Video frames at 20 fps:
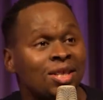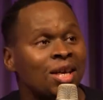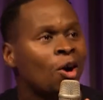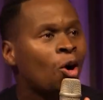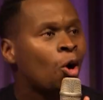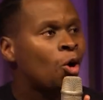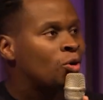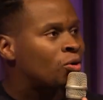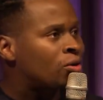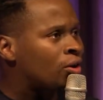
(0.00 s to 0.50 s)
their
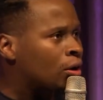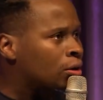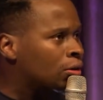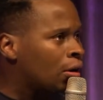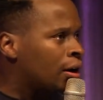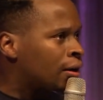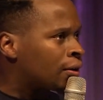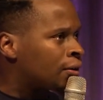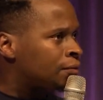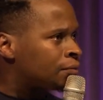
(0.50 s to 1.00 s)
own.
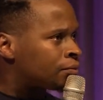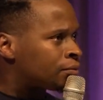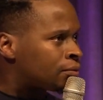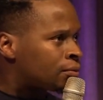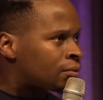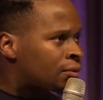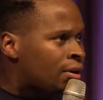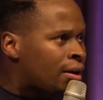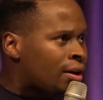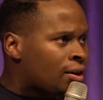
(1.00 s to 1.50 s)

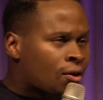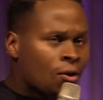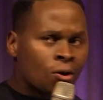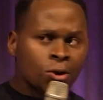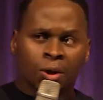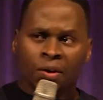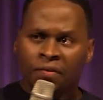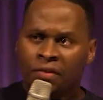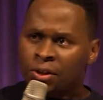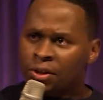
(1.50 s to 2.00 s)
And
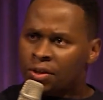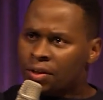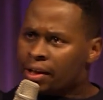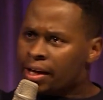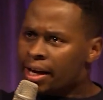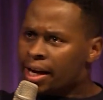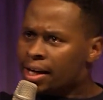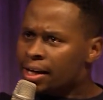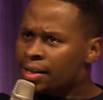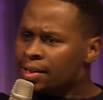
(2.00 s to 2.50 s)
goes over to the
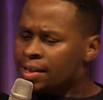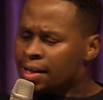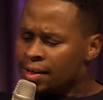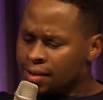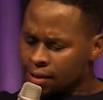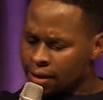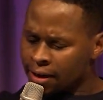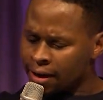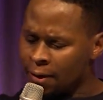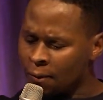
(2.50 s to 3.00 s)
lady and says,
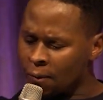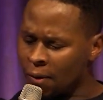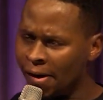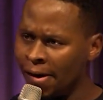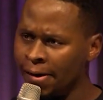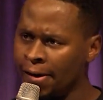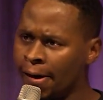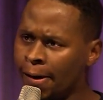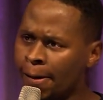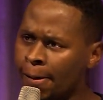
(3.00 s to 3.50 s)
"Hey,
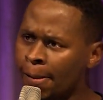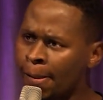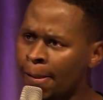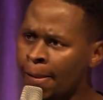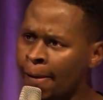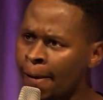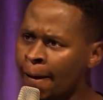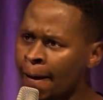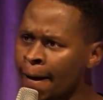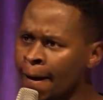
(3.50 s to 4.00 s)
well,
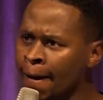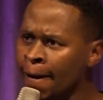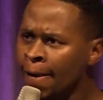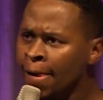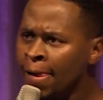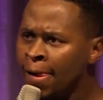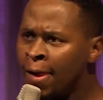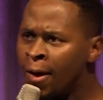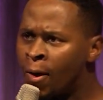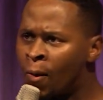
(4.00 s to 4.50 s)

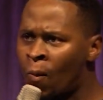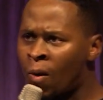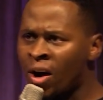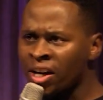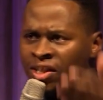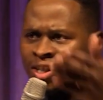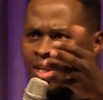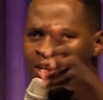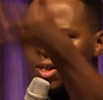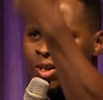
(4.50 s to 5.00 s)

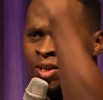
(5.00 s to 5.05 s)
what is